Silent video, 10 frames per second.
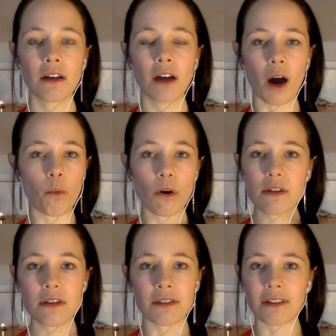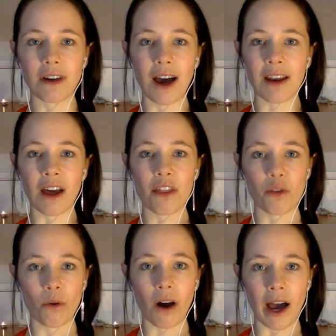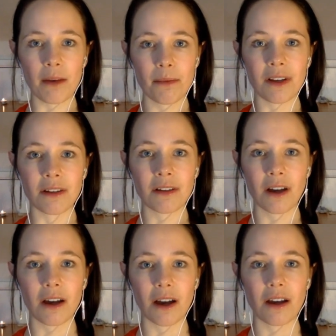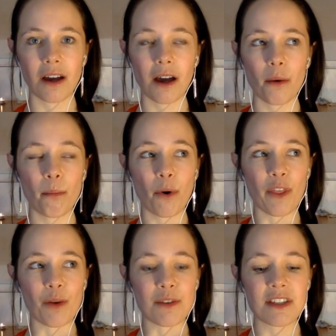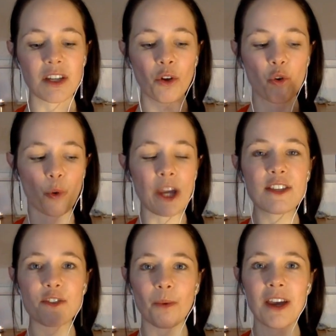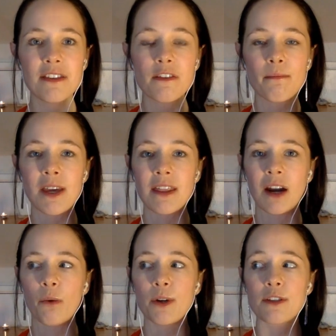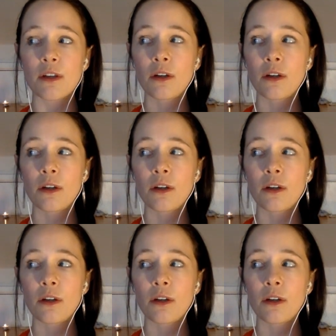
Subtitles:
I wasn't, and I thought I had been. But there was still great swathes of me that I was